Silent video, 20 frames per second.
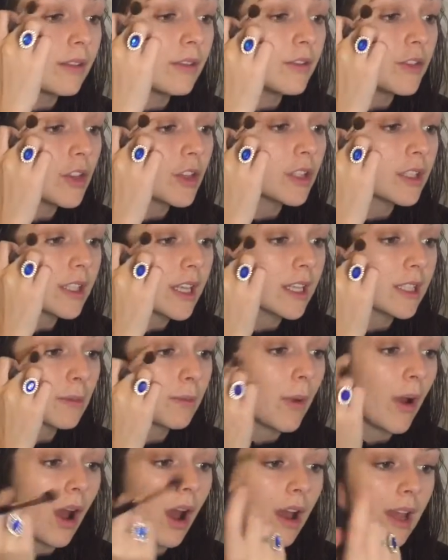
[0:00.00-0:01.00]
just this
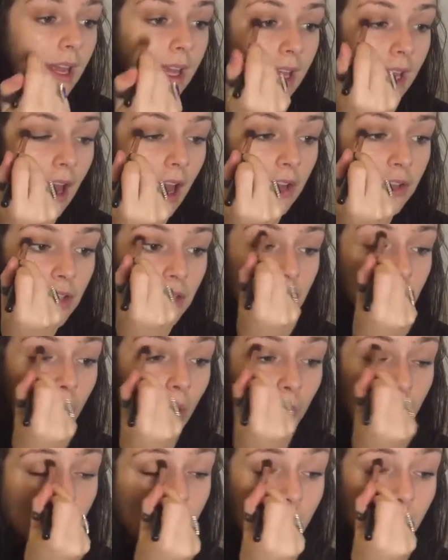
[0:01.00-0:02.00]
part here, just on the